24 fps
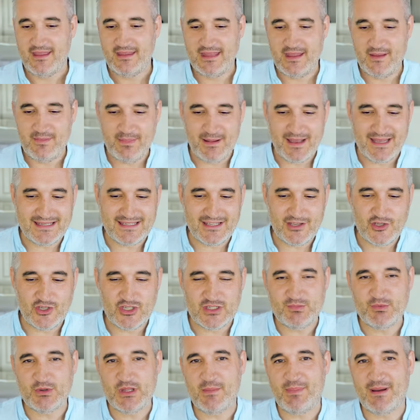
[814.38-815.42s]
The pasta, you
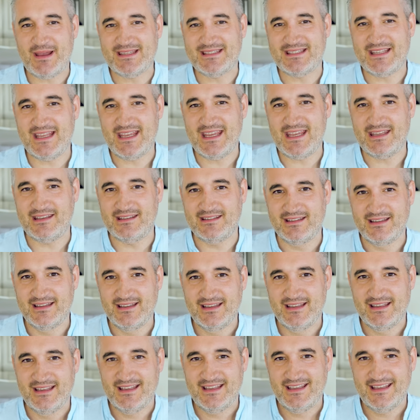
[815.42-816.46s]
just put the pasta in.
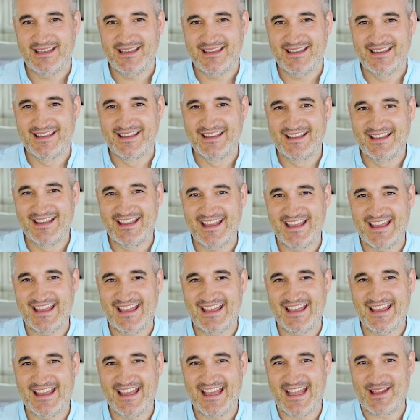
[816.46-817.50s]

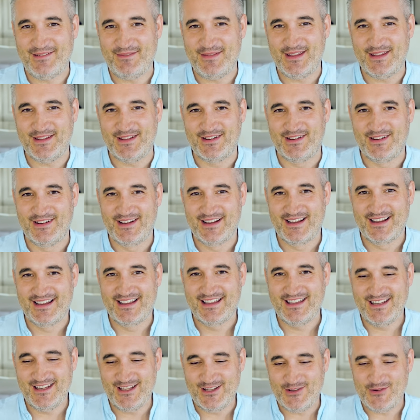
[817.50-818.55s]
Capito?
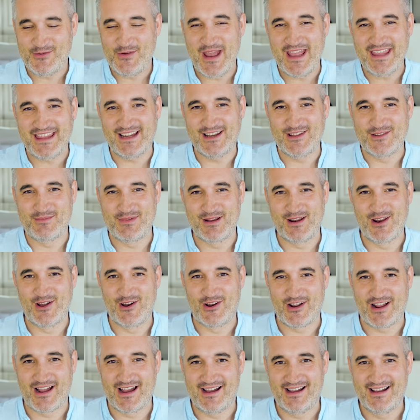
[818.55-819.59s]
You need to wait a little bit
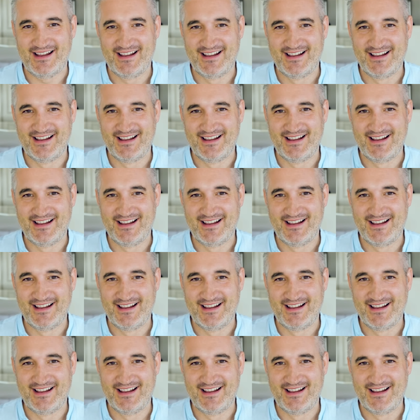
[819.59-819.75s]
longer.